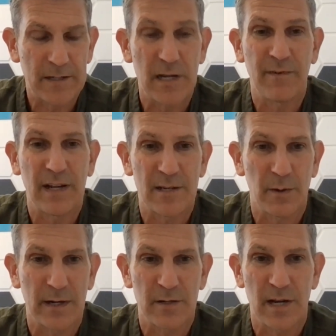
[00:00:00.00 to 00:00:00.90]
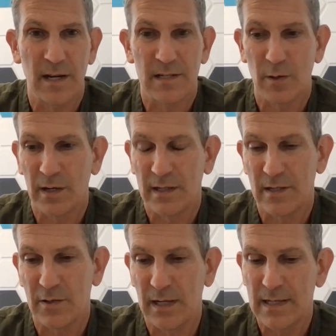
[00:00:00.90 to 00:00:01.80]
achieve net zero energy in a historic
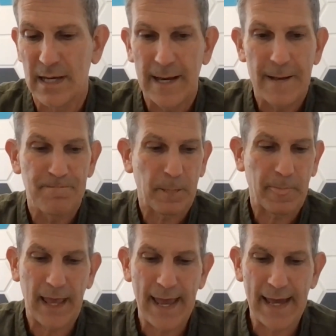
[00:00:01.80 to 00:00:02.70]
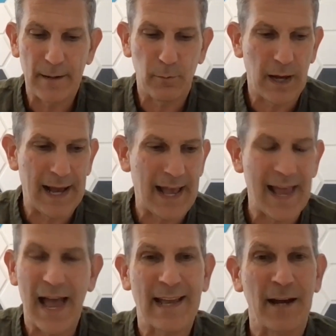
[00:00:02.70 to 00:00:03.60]
district. And
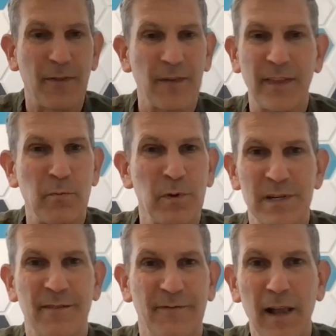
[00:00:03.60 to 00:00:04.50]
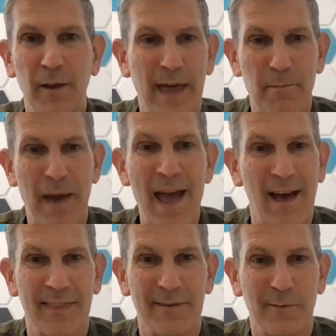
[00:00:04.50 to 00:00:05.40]
I kind of thought that everyone was going to follow that
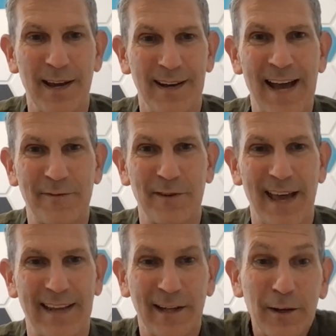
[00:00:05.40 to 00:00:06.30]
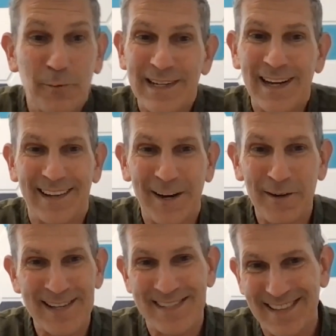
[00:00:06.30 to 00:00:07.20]
path right after that. And look, we did it.
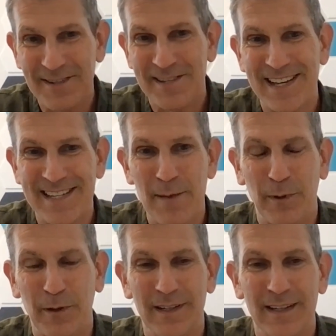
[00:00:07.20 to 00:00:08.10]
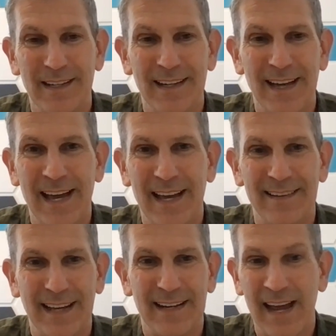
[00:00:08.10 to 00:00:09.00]
Here it is. There's the example.
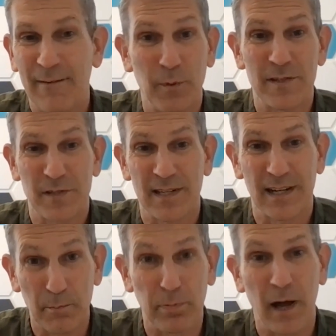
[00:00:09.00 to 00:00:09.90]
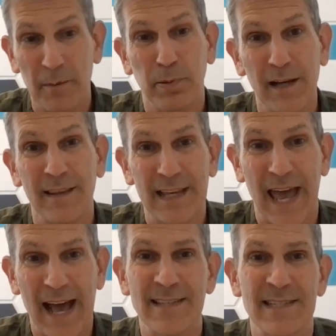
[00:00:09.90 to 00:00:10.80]
And that everyone's just going to unplug the
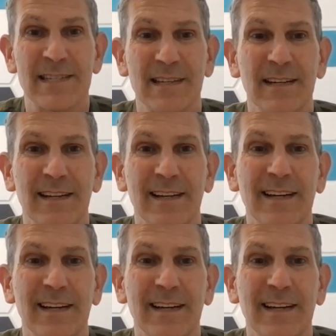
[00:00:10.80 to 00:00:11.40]
gas,